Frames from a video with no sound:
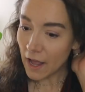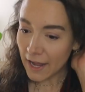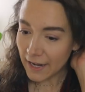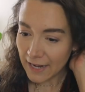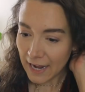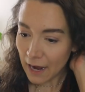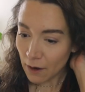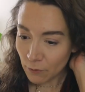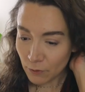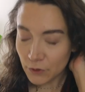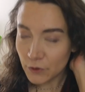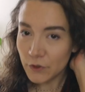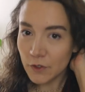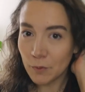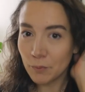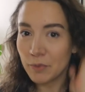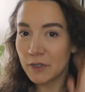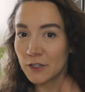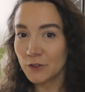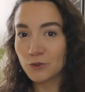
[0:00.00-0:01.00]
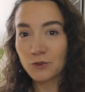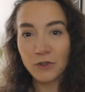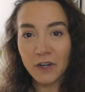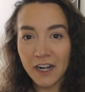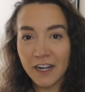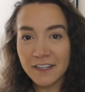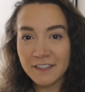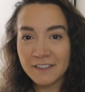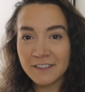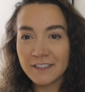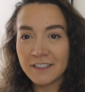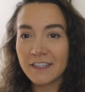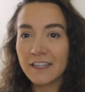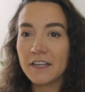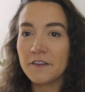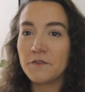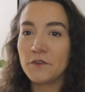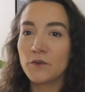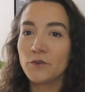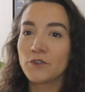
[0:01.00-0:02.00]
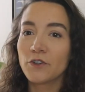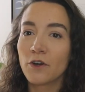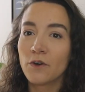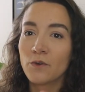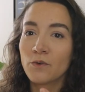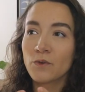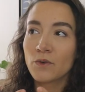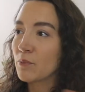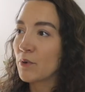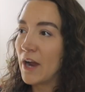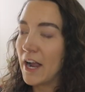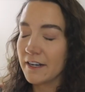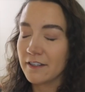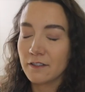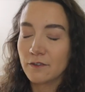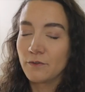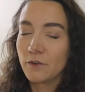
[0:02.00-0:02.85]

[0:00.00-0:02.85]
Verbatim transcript: and how are you gonna build trust if you don't practice